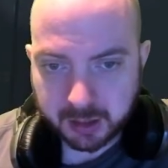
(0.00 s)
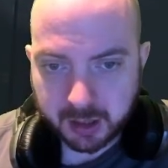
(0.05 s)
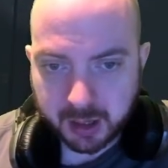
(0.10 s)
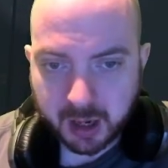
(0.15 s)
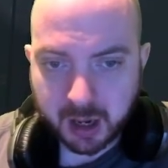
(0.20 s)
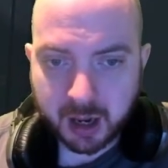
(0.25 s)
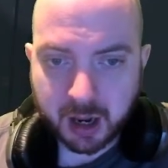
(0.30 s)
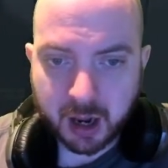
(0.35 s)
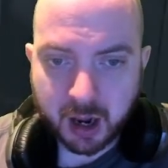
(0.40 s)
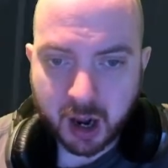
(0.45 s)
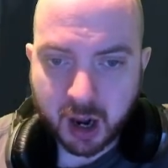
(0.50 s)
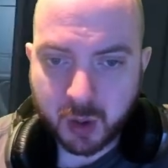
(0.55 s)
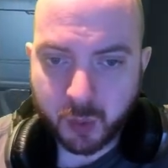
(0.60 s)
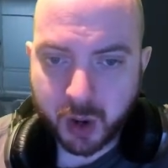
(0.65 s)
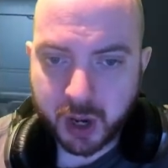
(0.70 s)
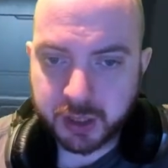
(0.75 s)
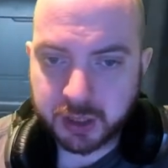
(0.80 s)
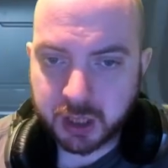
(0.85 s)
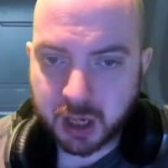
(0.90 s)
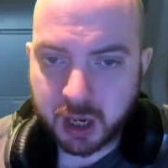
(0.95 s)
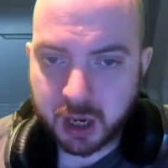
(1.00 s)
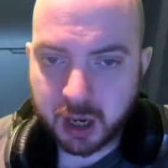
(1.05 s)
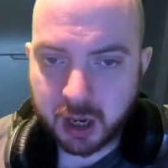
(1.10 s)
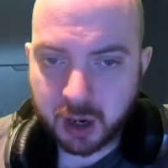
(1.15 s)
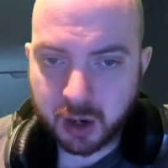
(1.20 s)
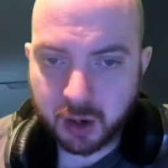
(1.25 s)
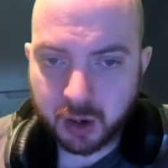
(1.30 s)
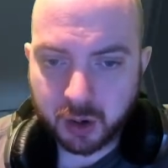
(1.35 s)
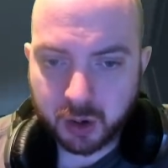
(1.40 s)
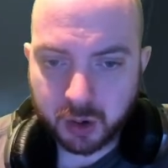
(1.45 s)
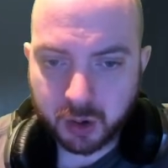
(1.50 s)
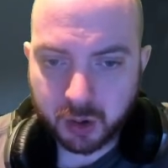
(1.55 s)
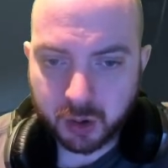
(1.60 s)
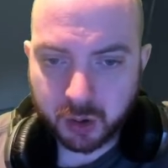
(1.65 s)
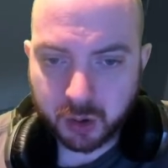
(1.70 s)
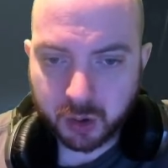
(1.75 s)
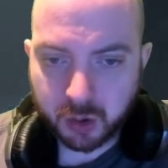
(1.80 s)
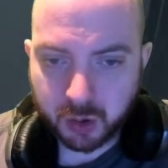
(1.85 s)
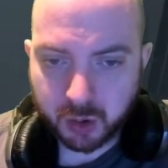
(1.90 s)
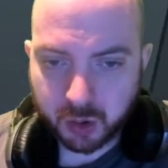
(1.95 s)
I wonder,
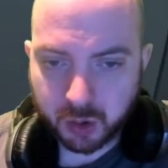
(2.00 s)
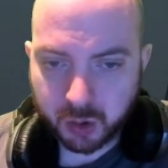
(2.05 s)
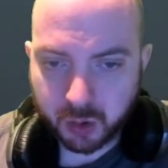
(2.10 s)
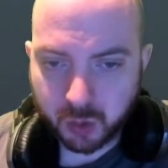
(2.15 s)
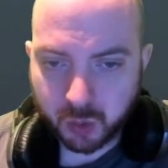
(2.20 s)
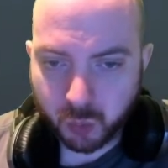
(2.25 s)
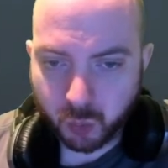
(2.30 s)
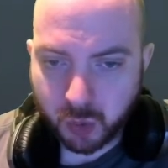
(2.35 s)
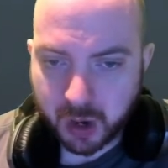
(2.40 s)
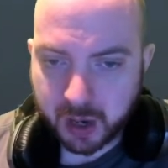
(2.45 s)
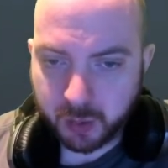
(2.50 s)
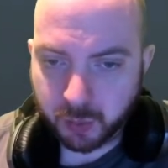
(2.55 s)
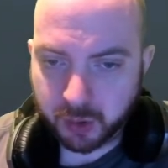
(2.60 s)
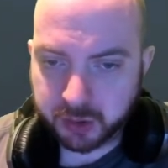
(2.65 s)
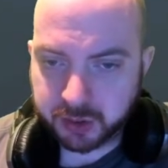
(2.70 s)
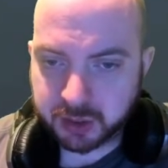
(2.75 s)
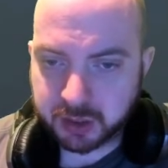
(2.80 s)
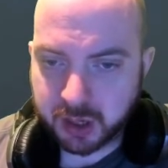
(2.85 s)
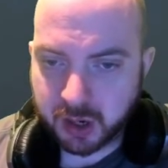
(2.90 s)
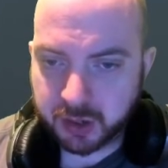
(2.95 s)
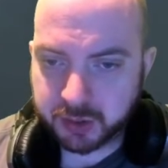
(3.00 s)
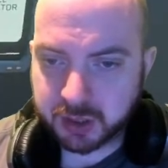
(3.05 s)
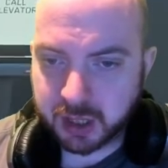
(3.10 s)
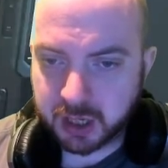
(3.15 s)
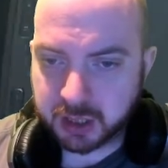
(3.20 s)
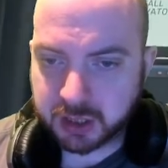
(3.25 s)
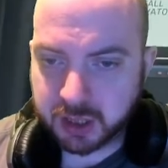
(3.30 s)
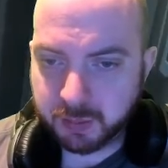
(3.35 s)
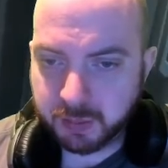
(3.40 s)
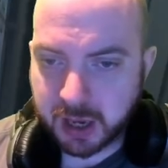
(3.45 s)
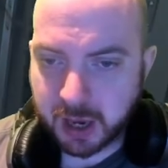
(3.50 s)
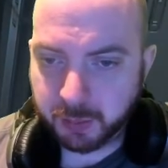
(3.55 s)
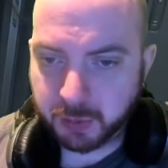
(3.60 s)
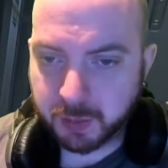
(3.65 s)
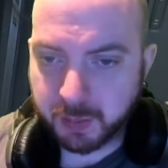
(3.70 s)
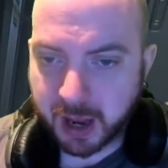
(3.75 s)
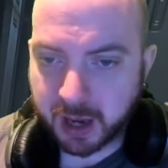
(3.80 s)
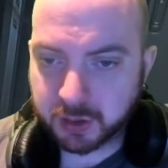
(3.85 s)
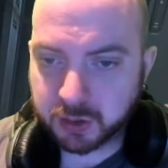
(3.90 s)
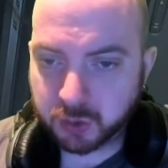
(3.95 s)
when will Star Citizen be able to
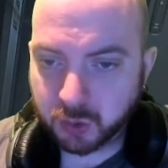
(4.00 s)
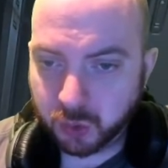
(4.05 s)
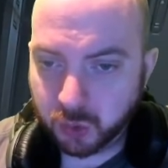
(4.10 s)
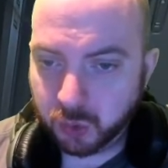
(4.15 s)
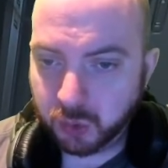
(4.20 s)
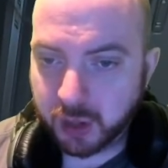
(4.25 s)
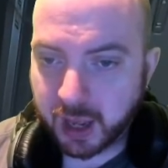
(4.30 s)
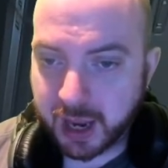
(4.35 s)
max all